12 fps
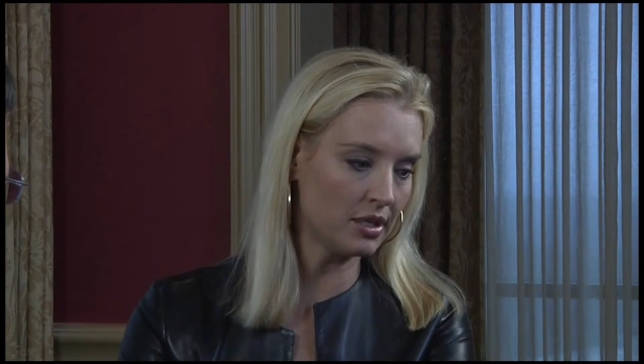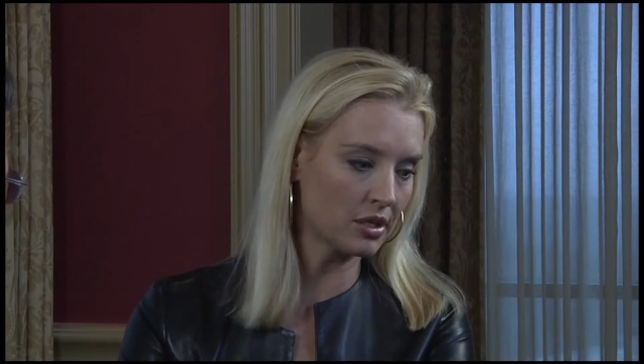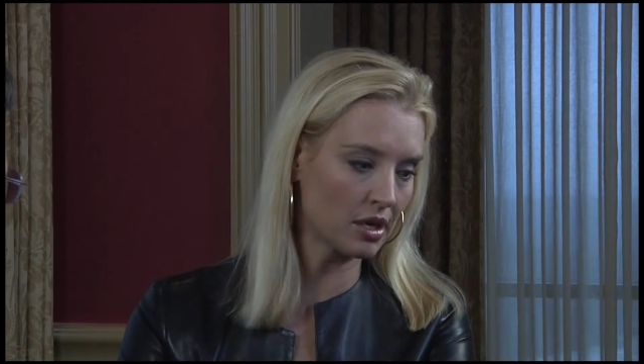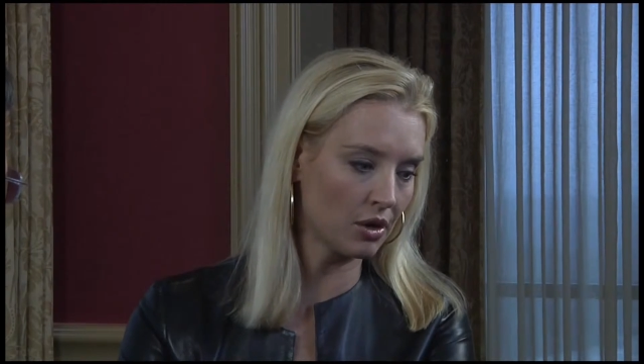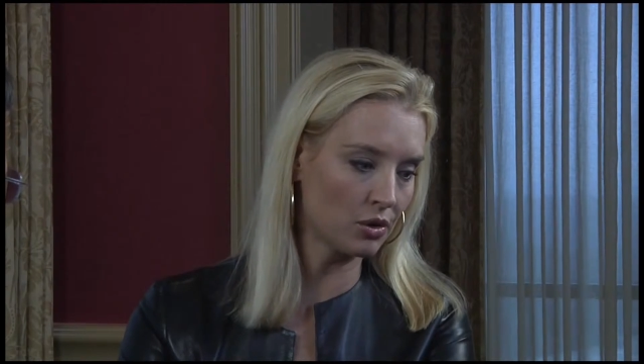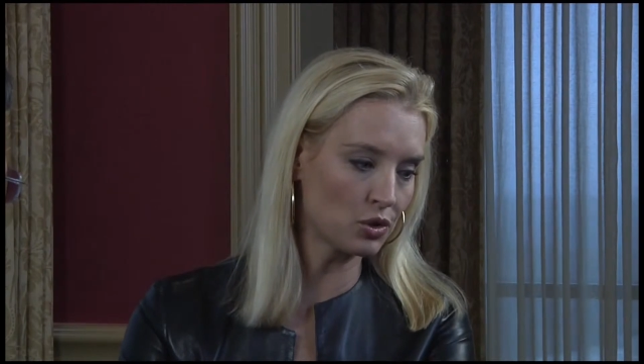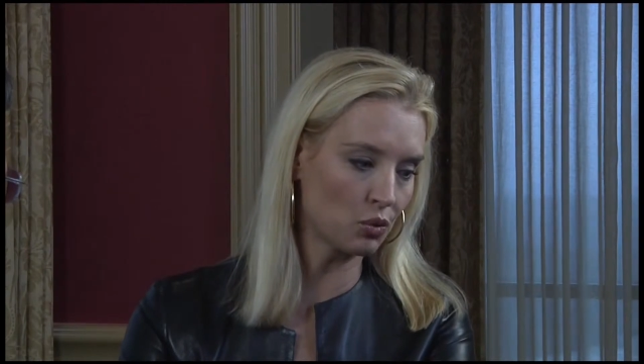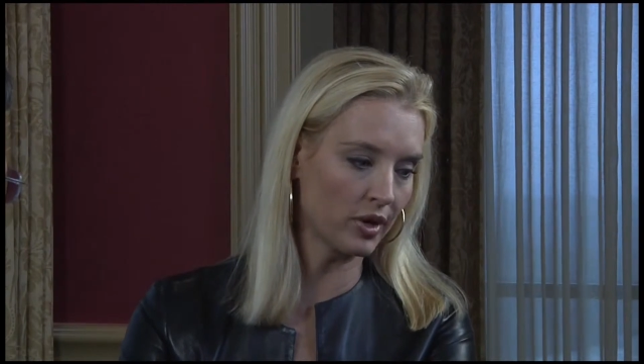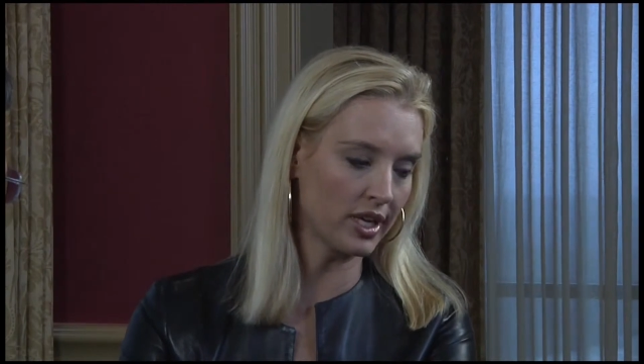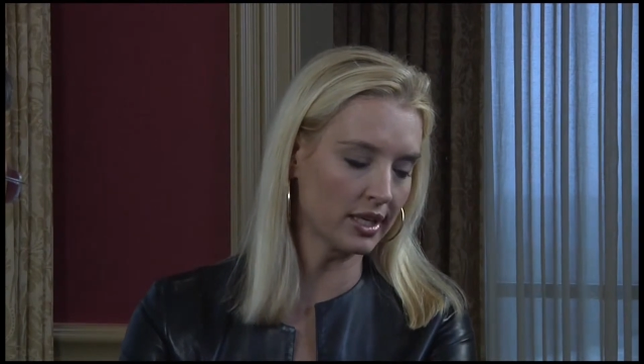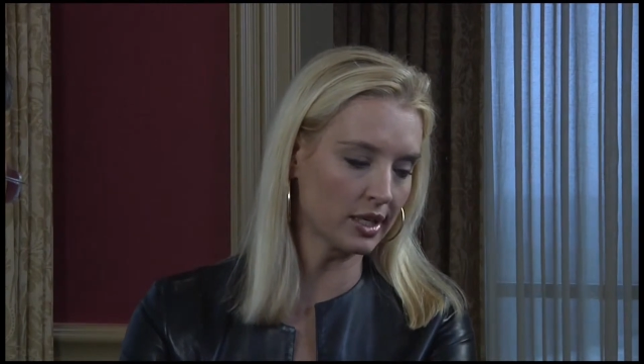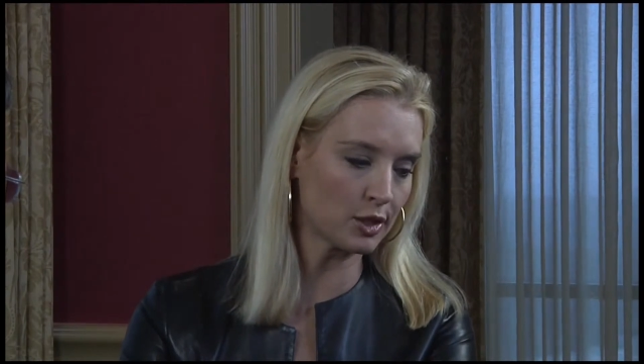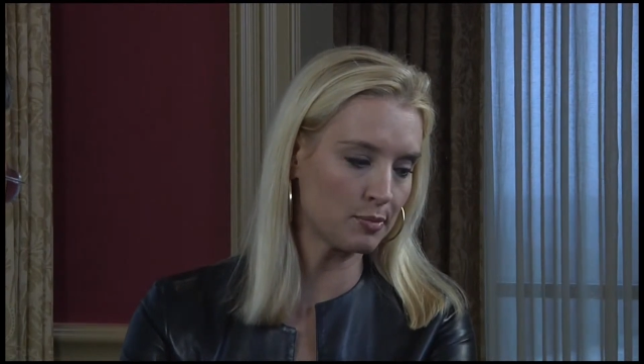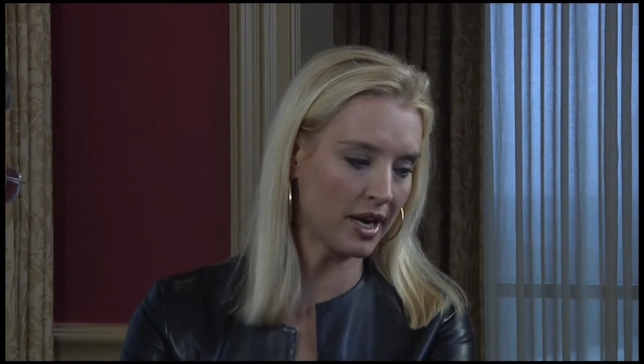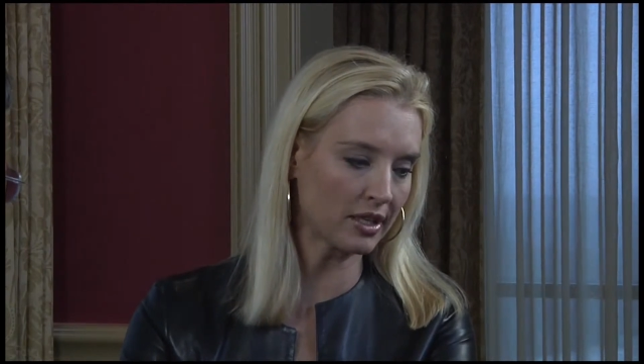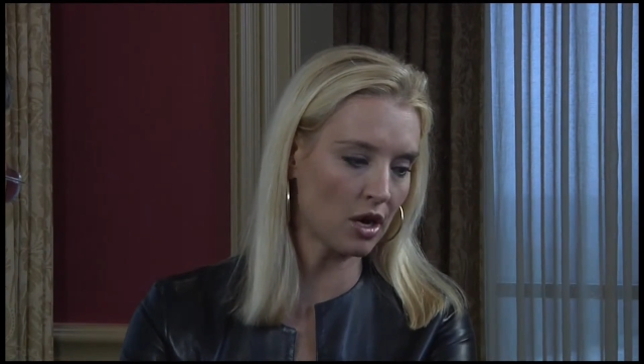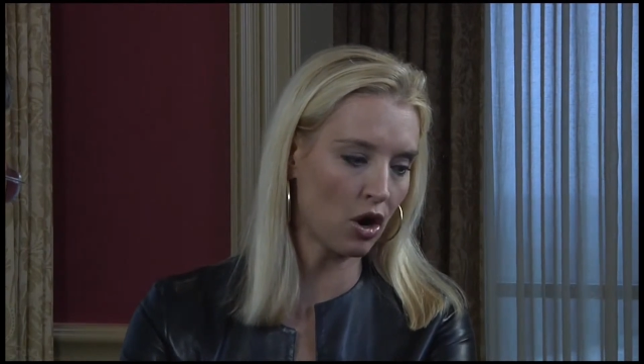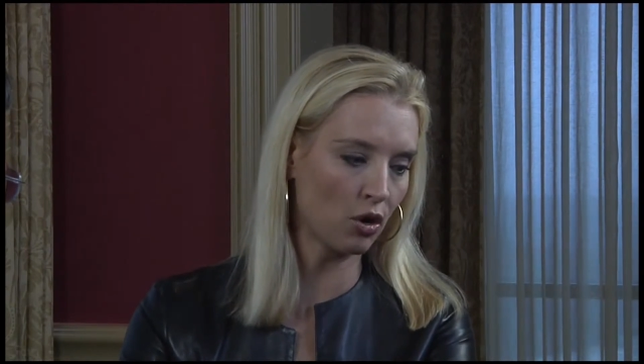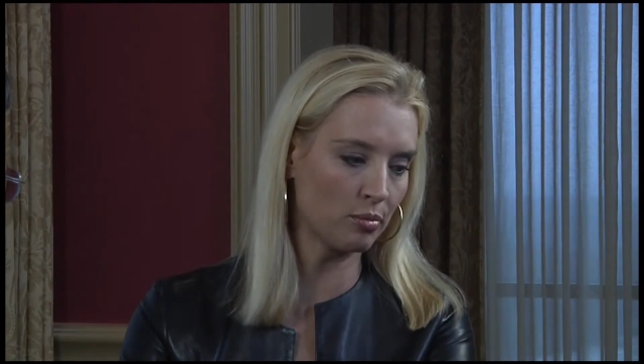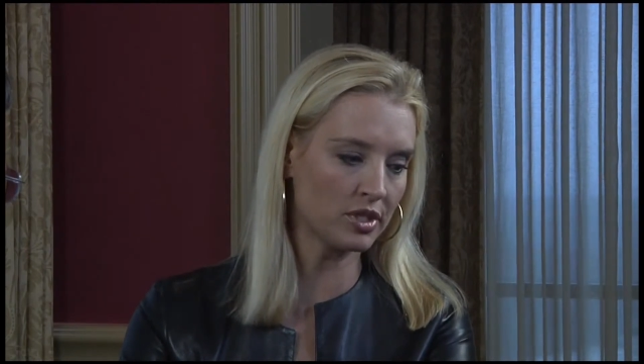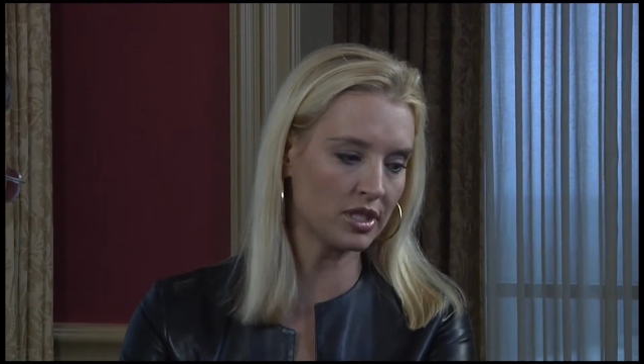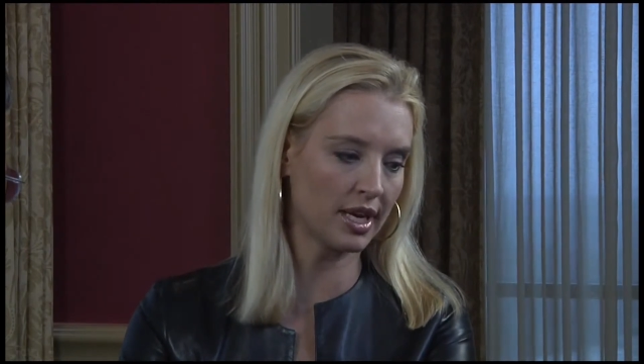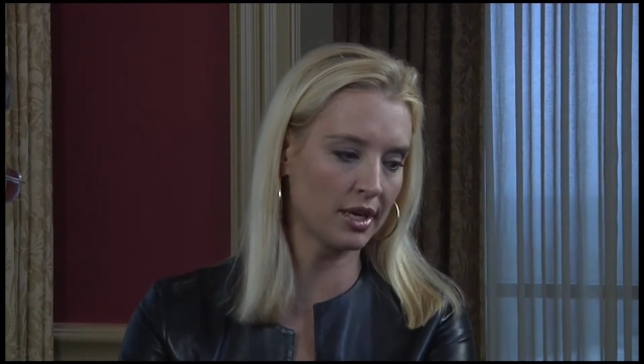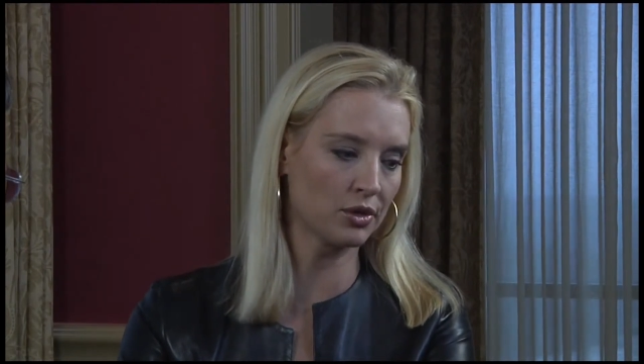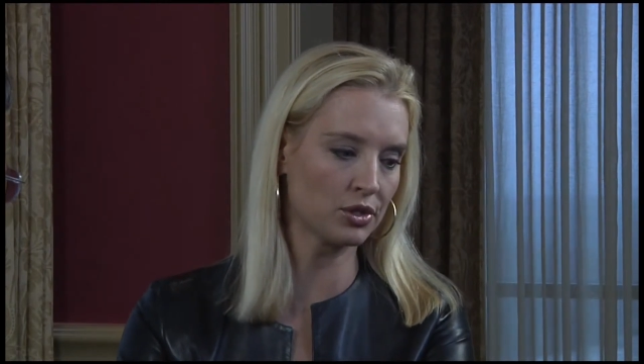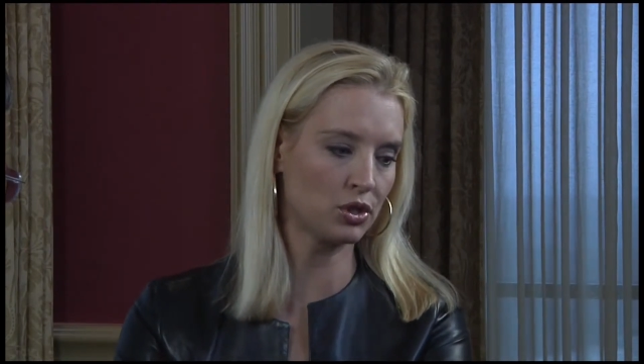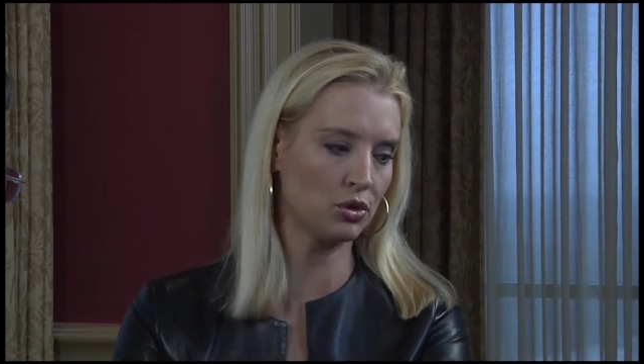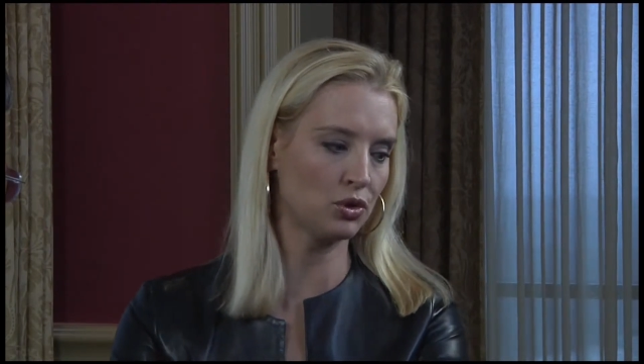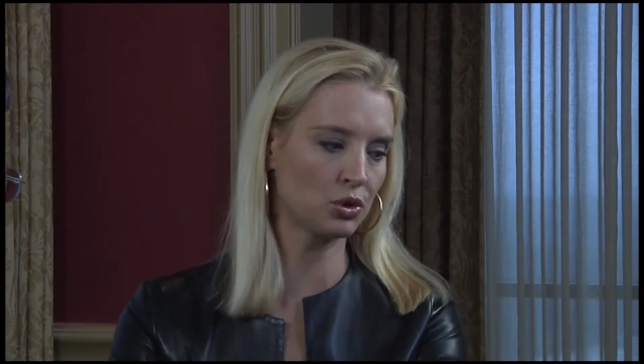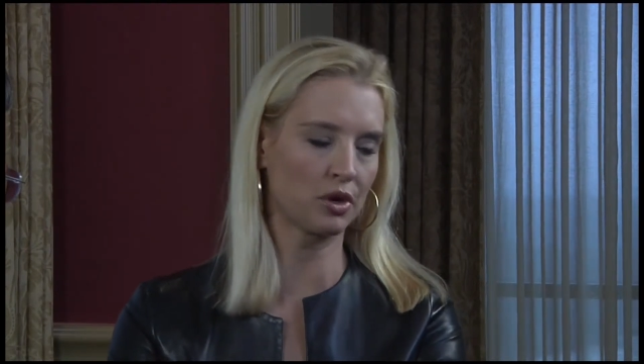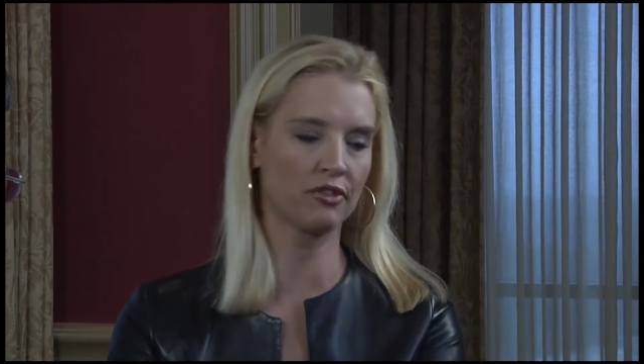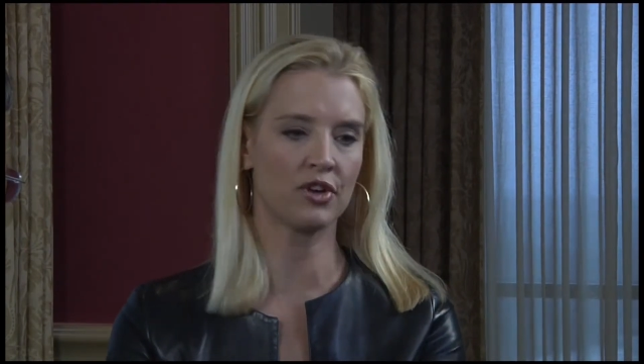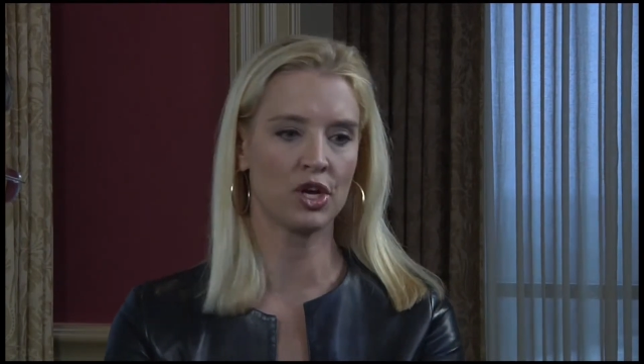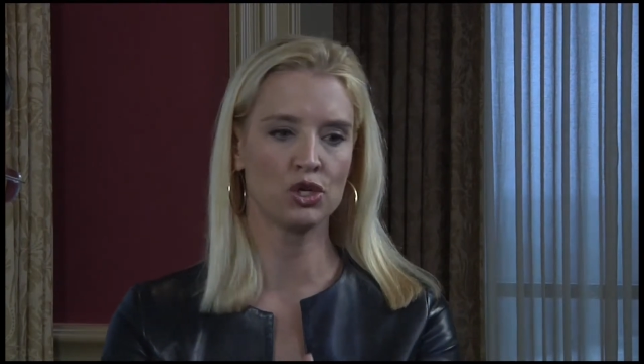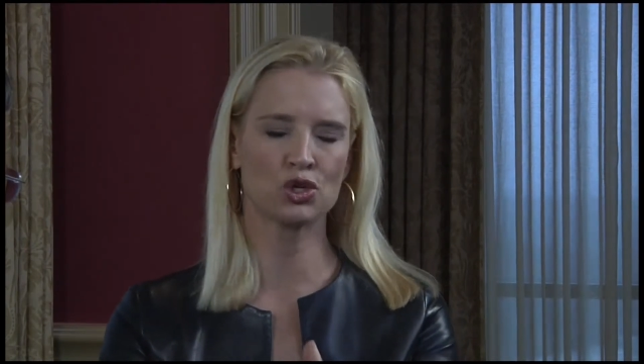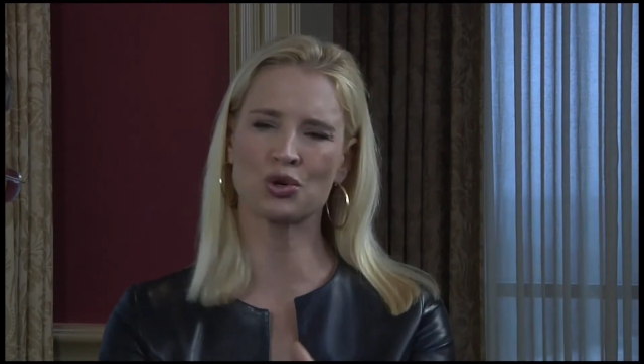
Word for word: the East Coast we can expect home sales to sort of